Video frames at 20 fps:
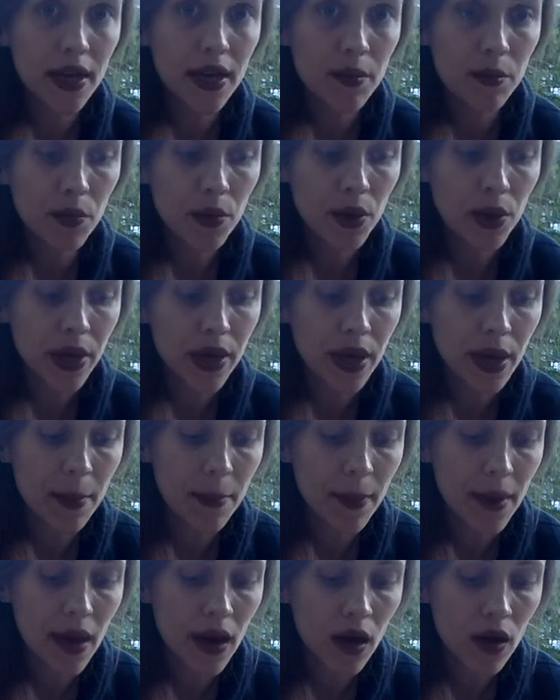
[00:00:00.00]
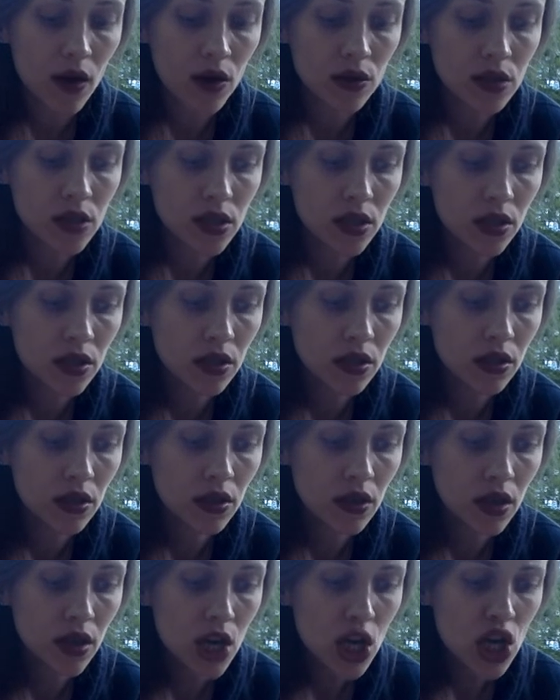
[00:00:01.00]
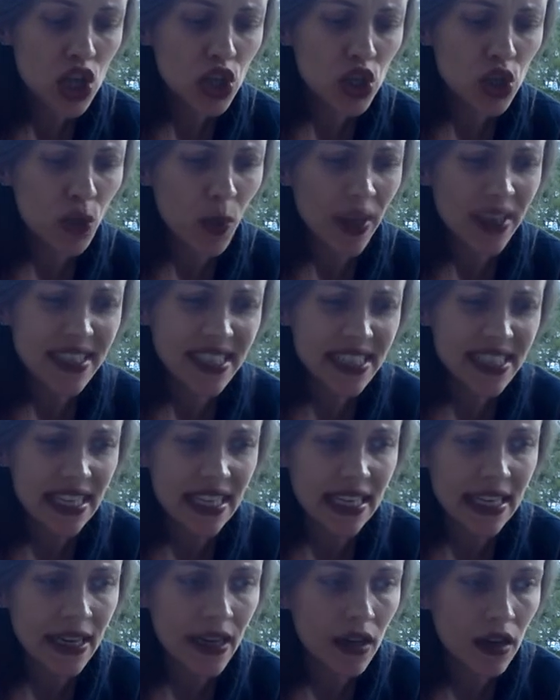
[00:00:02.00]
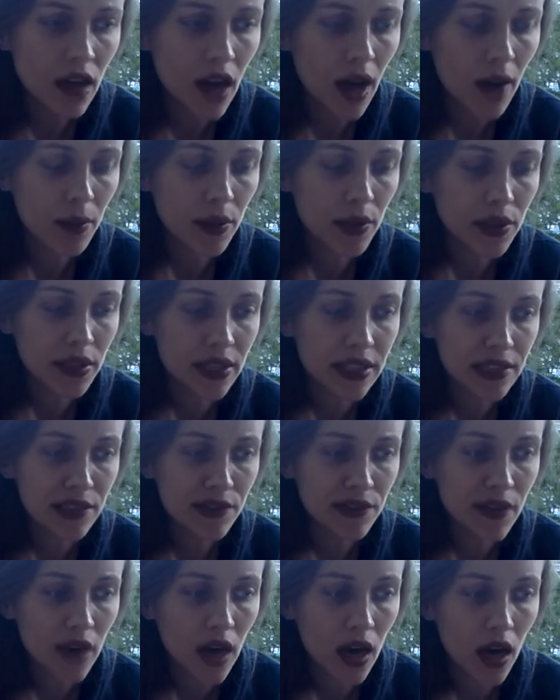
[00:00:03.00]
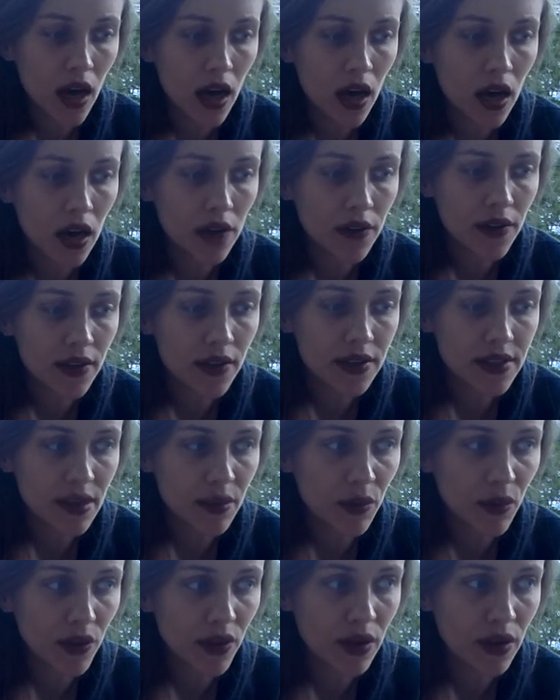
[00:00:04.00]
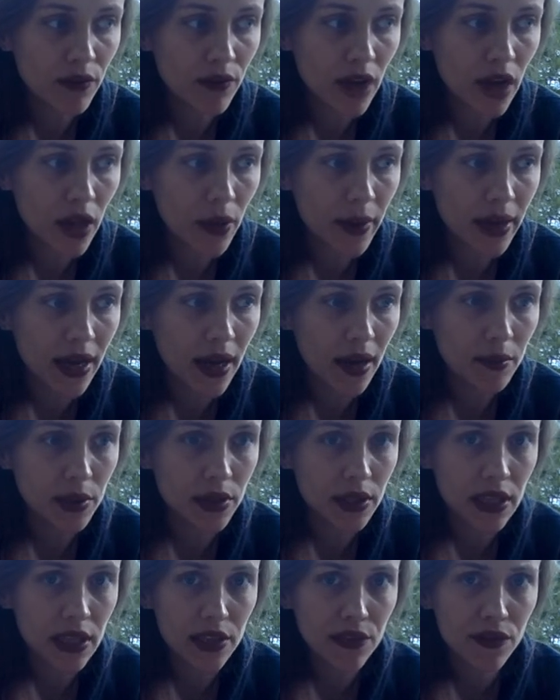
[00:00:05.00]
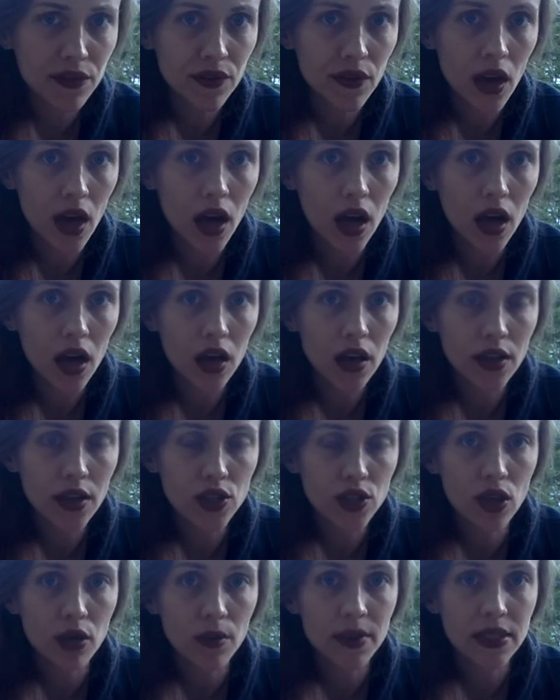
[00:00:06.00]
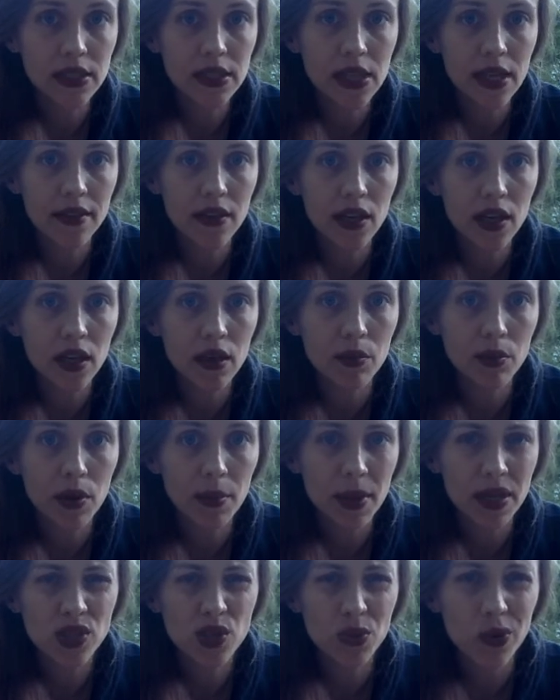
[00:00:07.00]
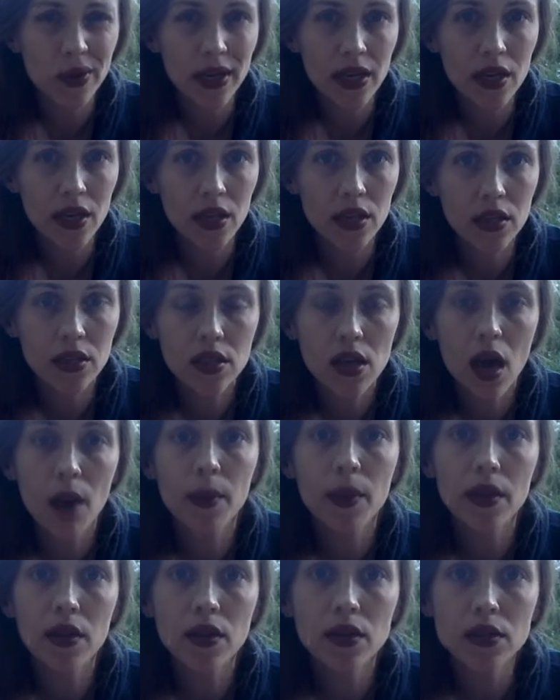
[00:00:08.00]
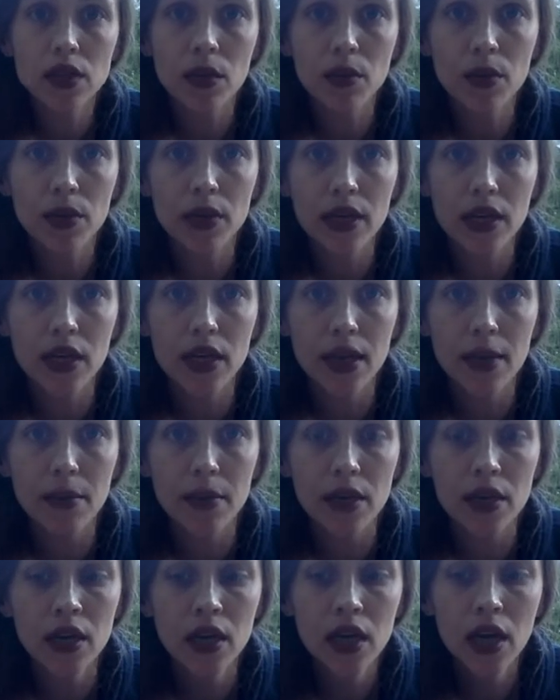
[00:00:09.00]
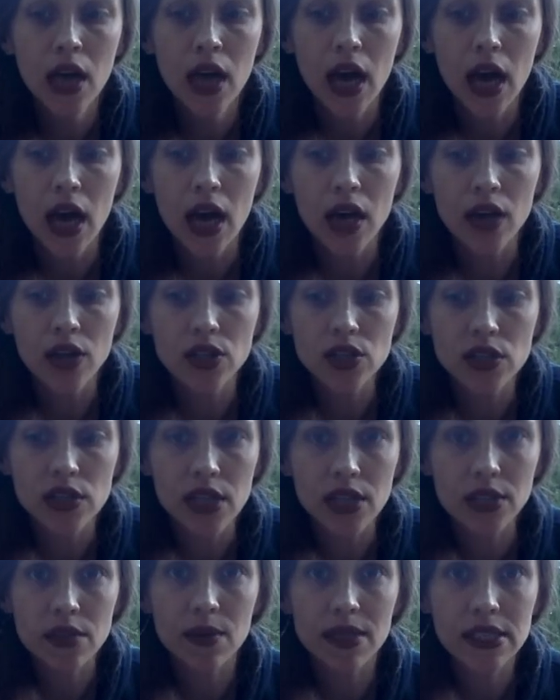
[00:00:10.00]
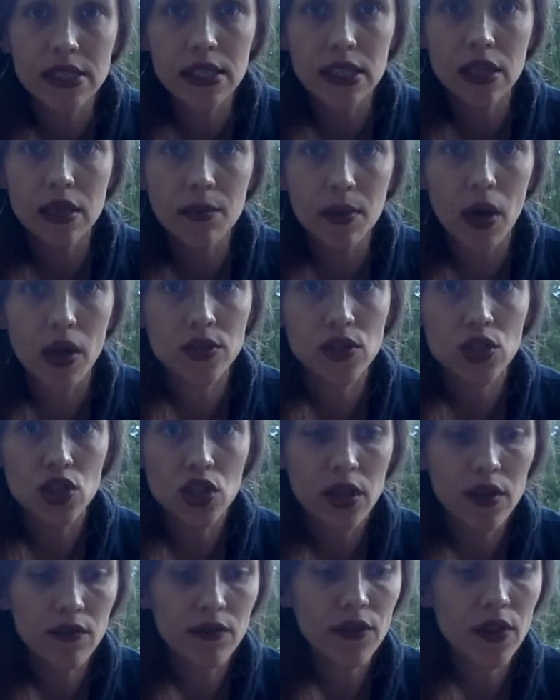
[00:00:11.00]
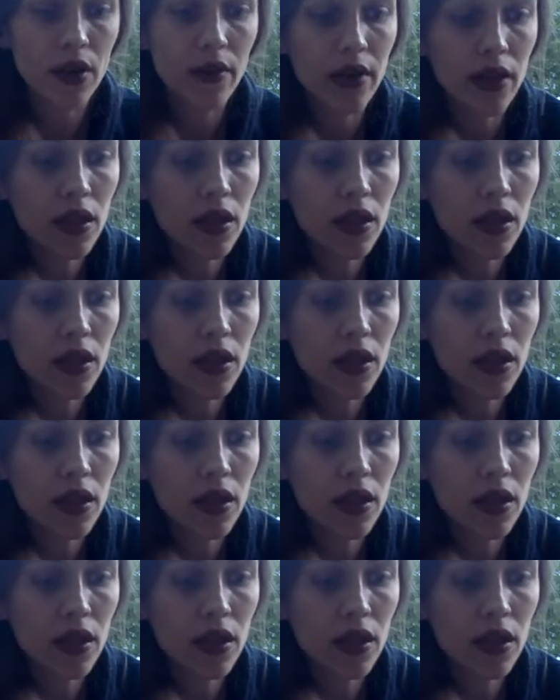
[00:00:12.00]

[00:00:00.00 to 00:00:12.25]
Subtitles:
and put about 20, I believe, the example that I'm following, I believe that gentleman said that he put about 20 in the top, and it looked like a pretty good number. Just lots of ways to keep oxygen flowing